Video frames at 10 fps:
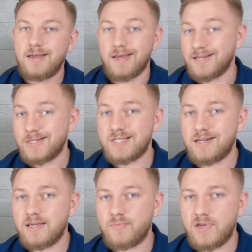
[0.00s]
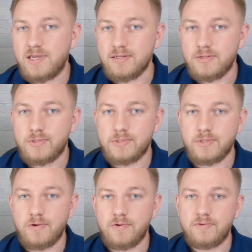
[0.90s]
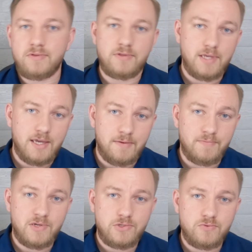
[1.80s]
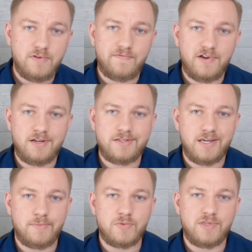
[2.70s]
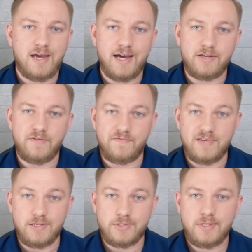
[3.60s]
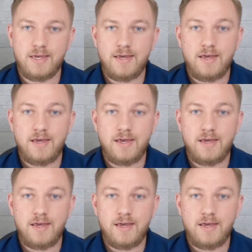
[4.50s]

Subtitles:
and he's got to get paid. So a mutual fund comes with higher fees,